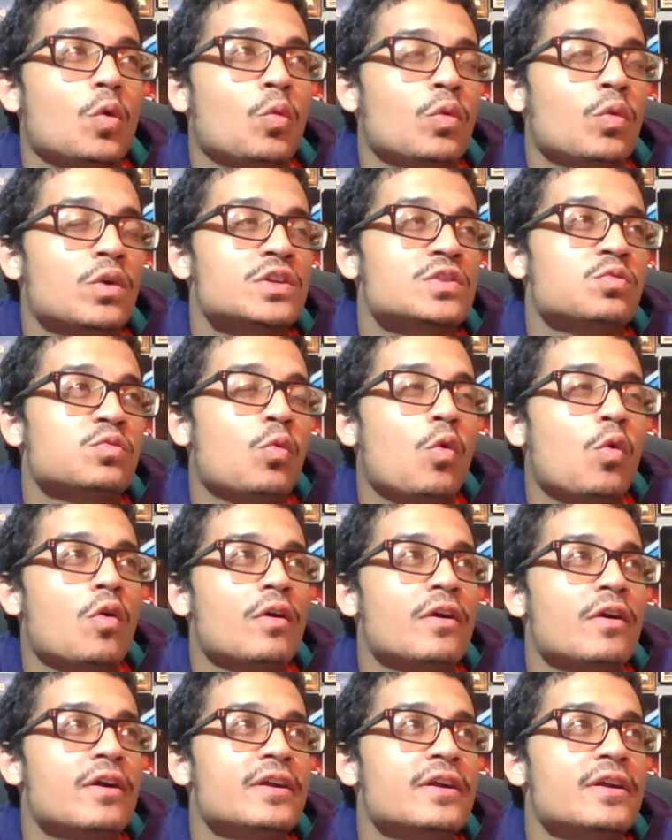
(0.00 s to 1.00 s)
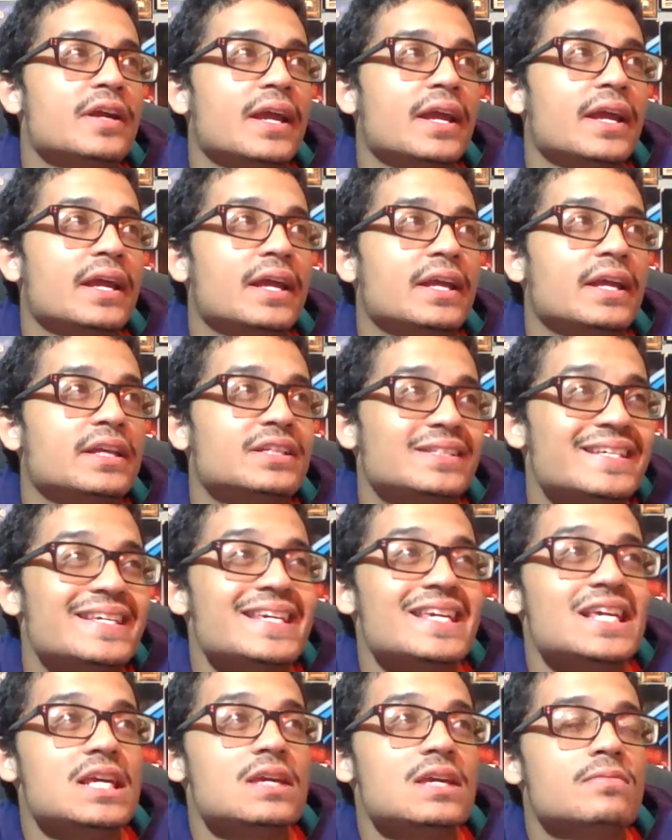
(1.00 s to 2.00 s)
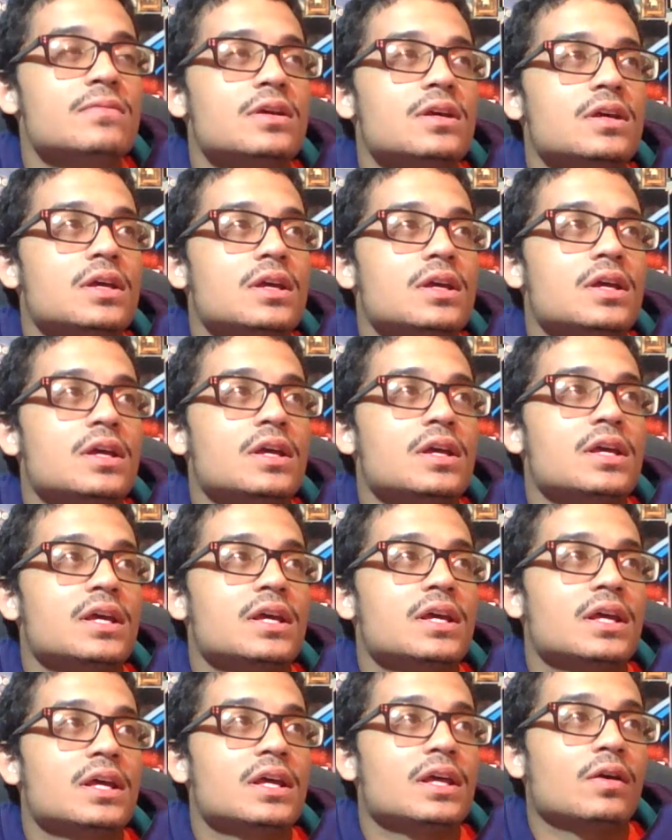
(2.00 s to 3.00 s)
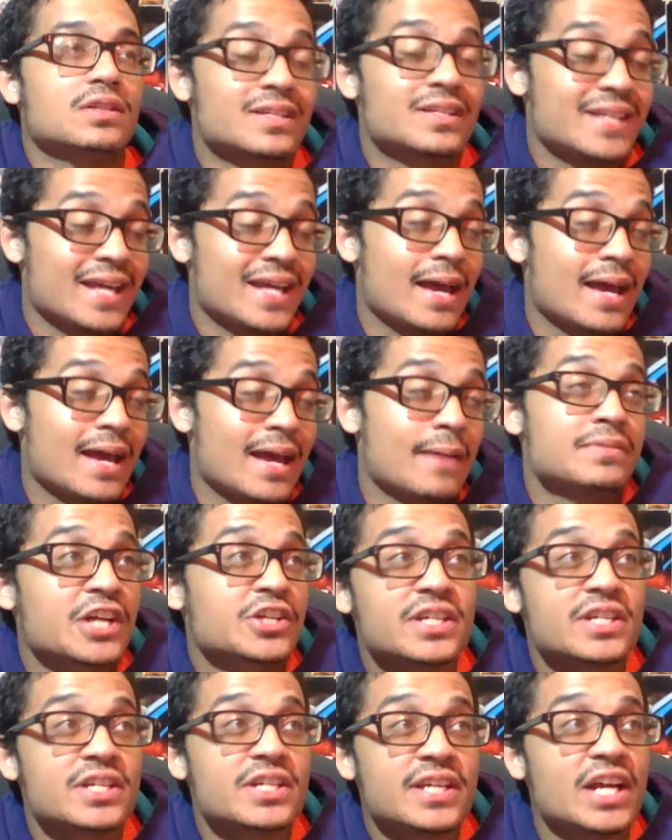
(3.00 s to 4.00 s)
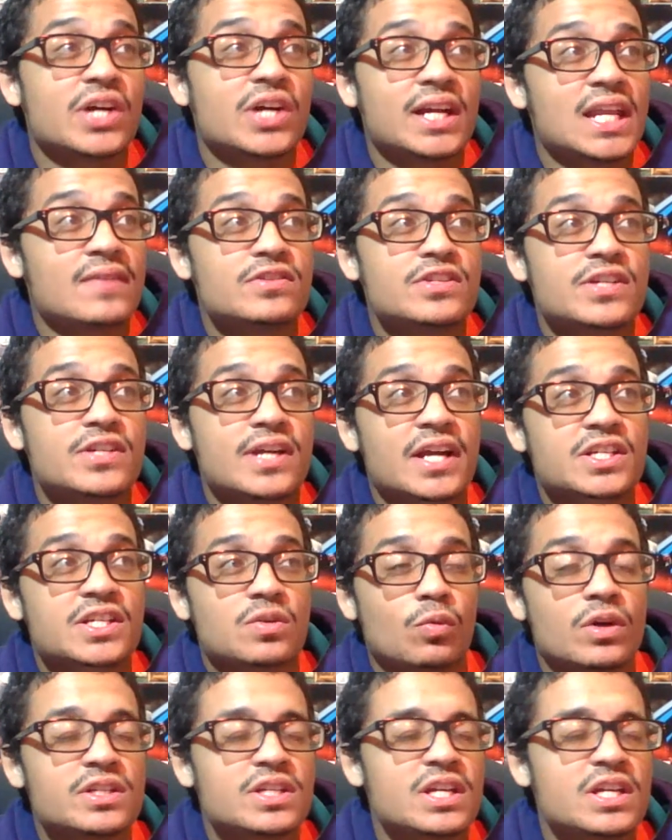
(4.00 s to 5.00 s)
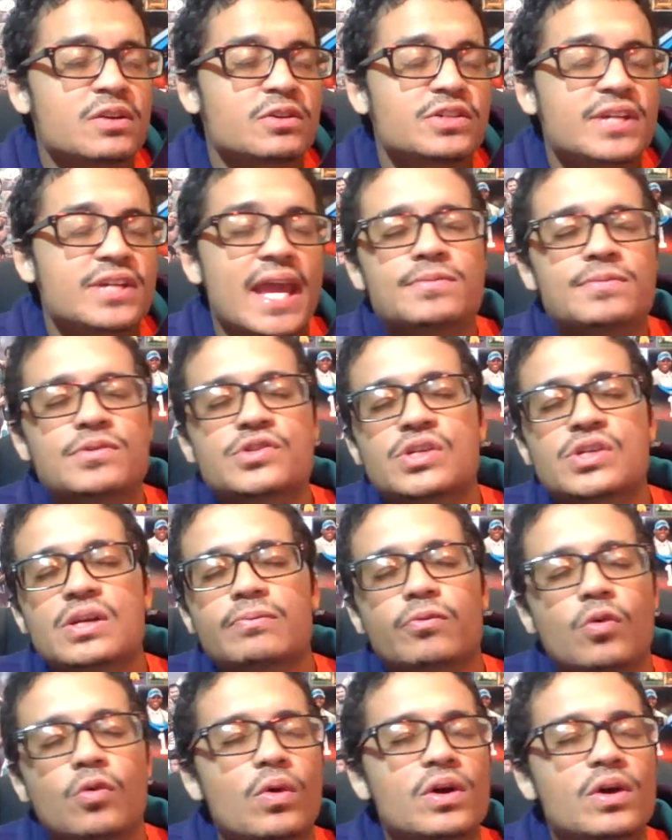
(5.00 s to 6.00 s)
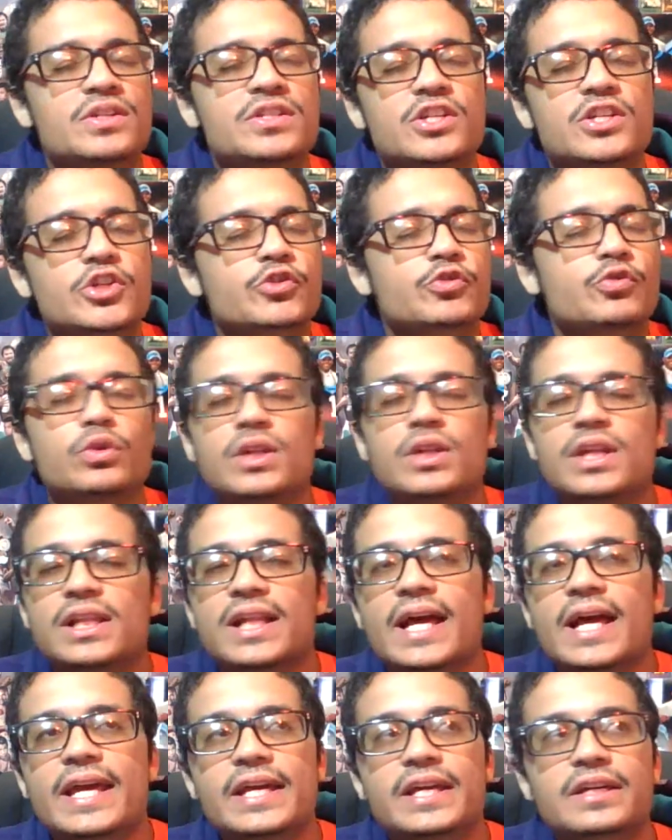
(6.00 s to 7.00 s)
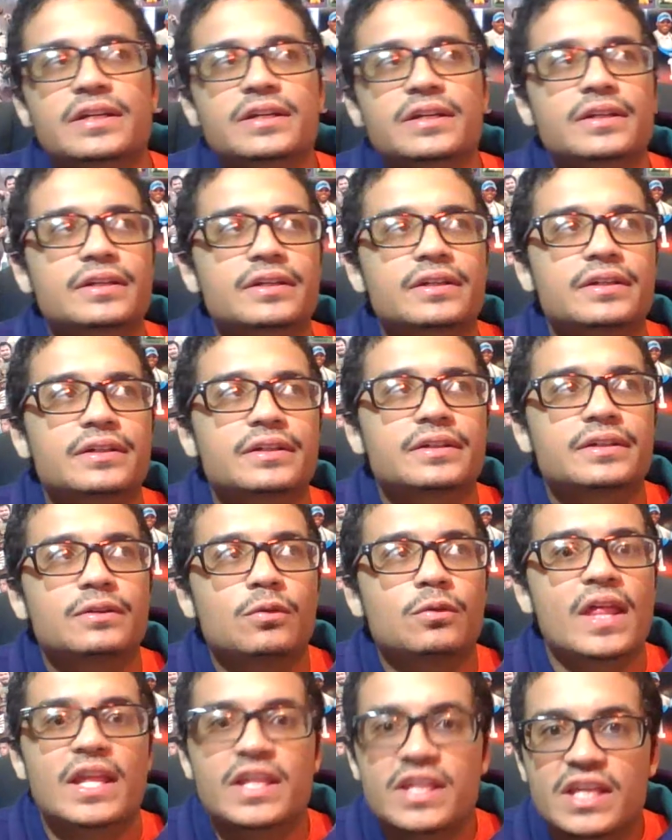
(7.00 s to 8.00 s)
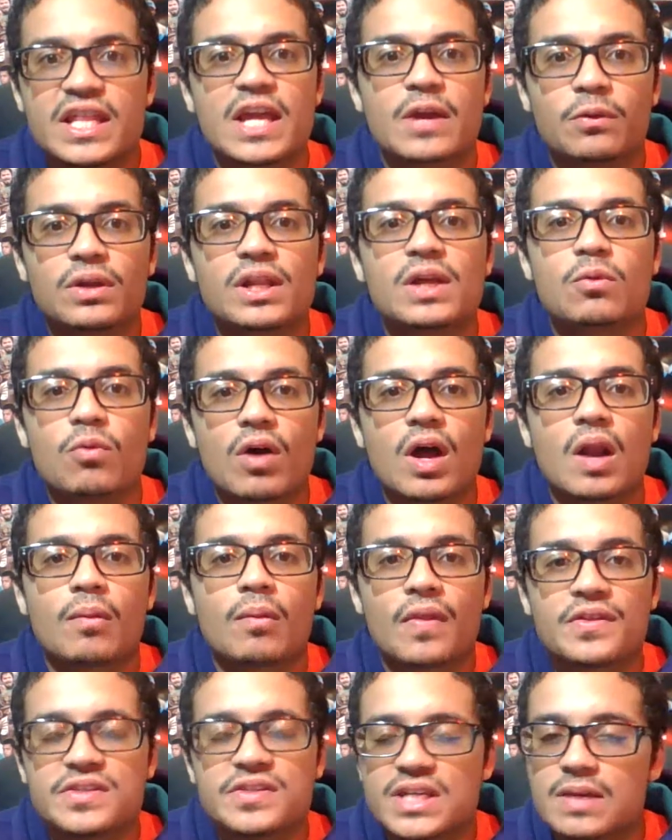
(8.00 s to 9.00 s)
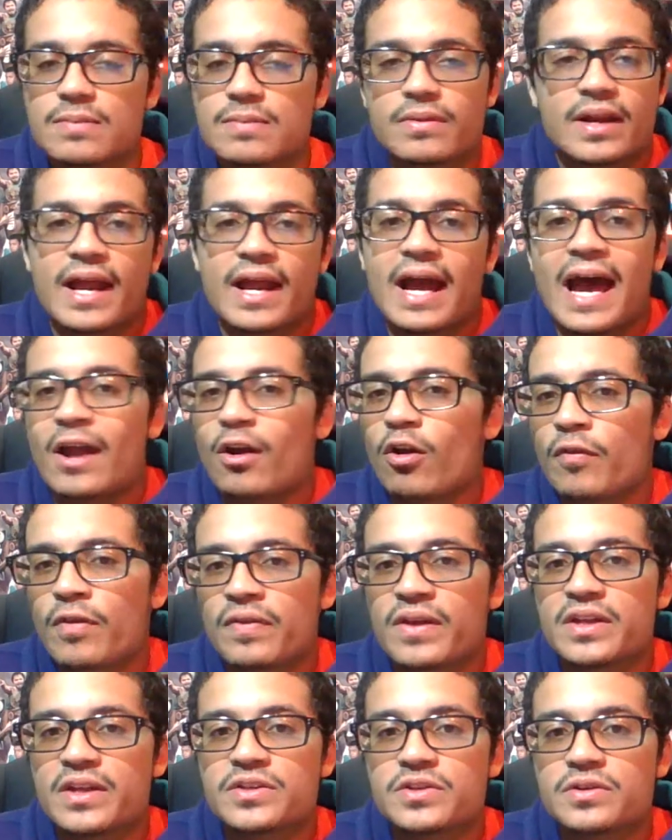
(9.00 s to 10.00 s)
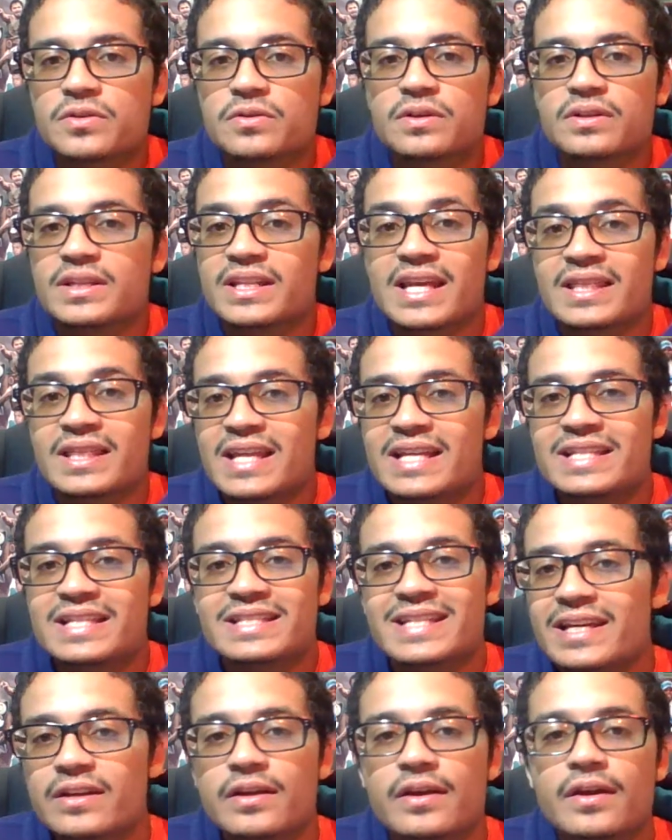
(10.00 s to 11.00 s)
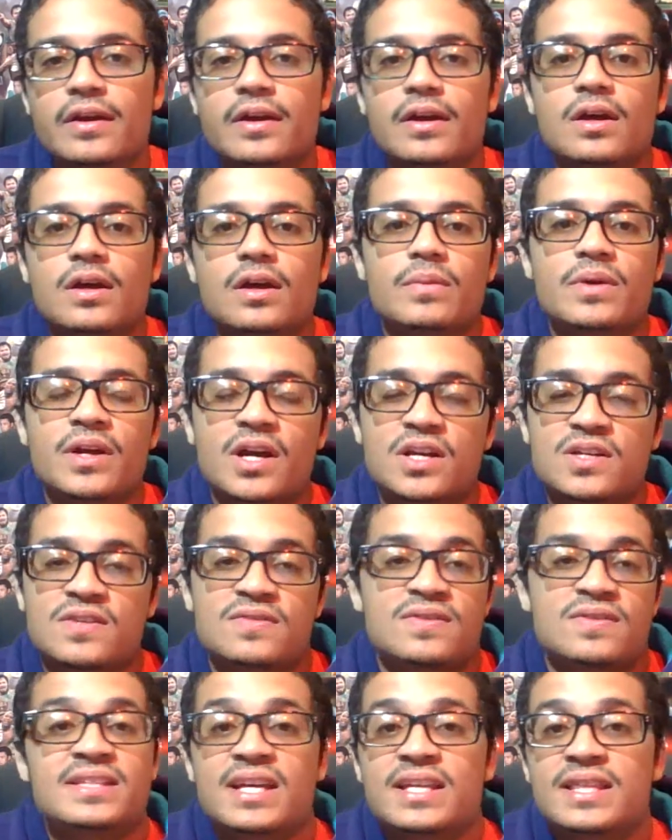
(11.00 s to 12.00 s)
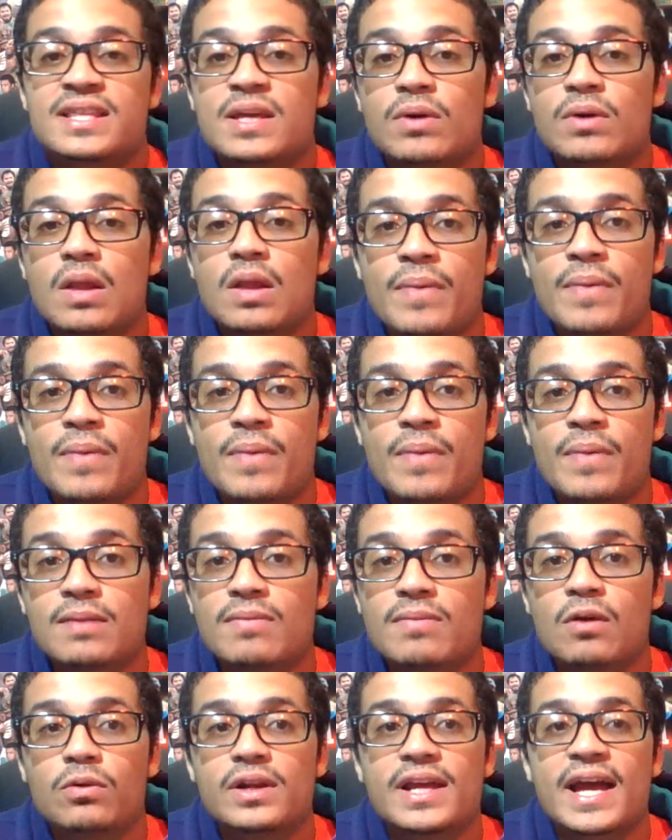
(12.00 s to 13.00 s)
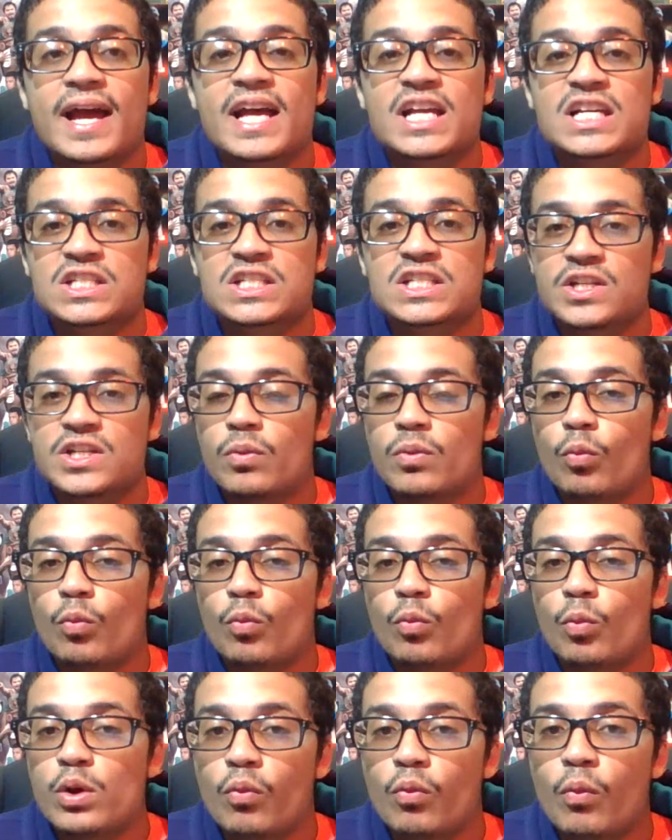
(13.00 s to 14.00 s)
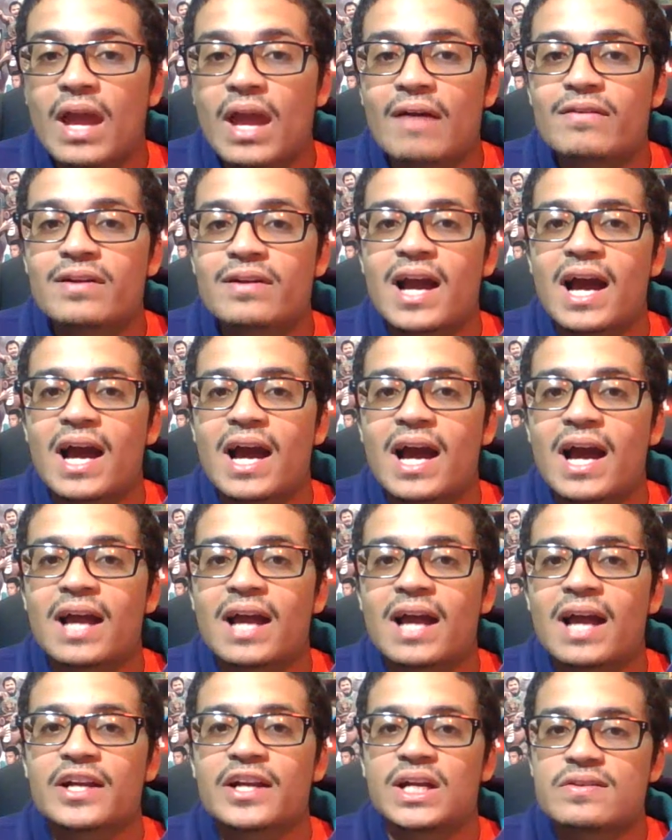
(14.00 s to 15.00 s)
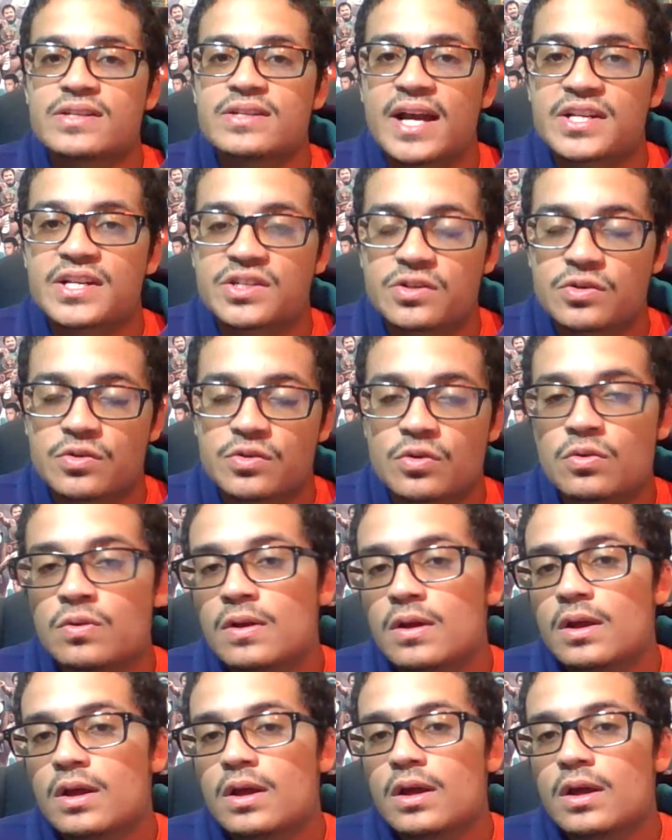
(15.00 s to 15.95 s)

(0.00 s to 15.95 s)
Ward's team's attempt to actually get John David Jackson, was it gamesmanship or was it truly like, well, did they really want him on the team? And I don't think they do. They did, because if they did, they would have paid the man what he asked. You know, when we have a guy like John David Jackson, who